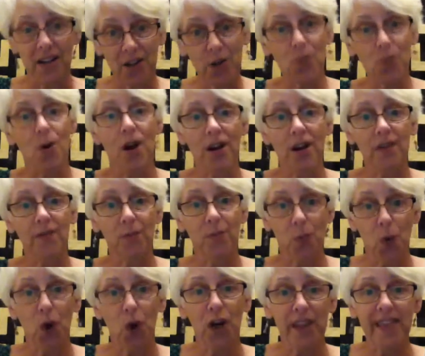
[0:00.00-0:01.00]
You want to
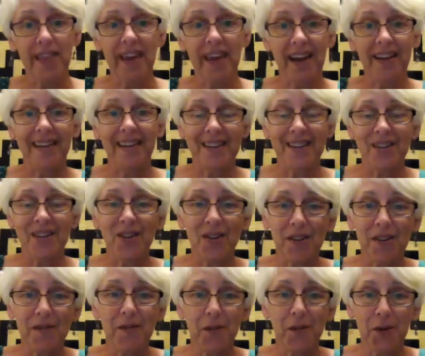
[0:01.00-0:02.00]
work that into
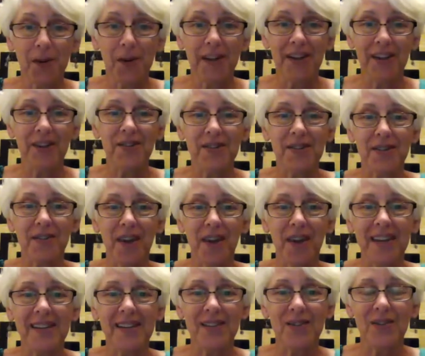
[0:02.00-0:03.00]
the 4 years of
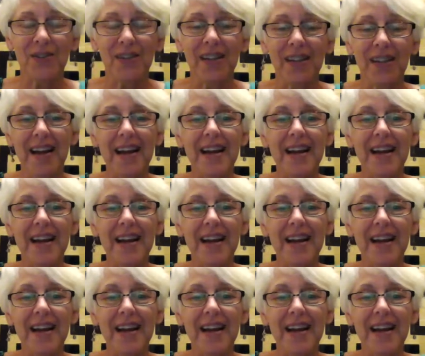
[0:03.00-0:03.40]
high school.